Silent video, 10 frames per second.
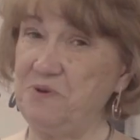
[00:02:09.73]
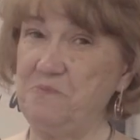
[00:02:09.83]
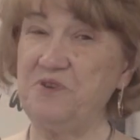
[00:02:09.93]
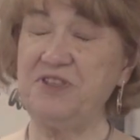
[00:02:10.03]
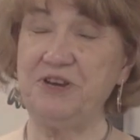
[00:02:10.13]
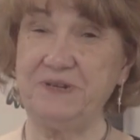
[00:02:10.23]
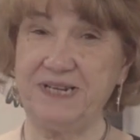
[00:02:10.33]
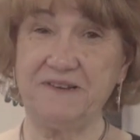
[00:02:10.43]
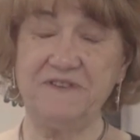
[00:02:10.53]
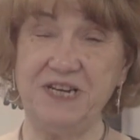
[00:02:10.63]
Been with you
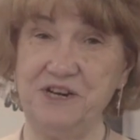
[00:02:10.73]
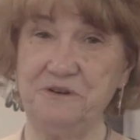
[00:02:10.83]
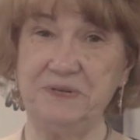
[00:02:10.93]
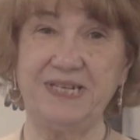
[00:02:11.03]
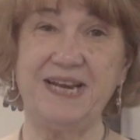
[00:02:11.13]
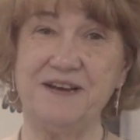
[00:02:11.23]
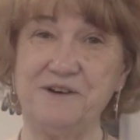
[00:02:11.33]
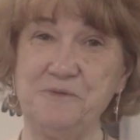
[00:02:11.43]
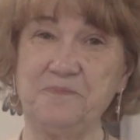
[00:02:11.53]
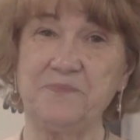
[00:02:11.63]
seven years
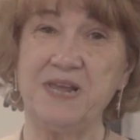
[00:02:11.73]
now.